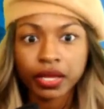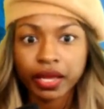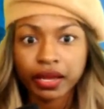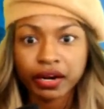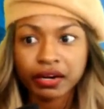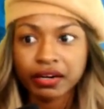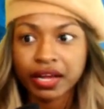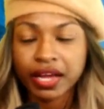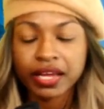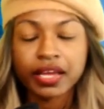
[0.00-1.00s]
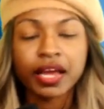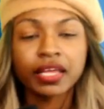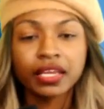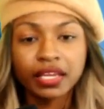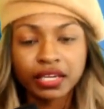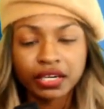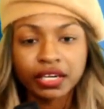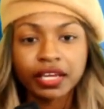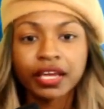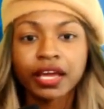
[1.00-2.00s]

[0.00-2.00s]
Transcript: care. I literally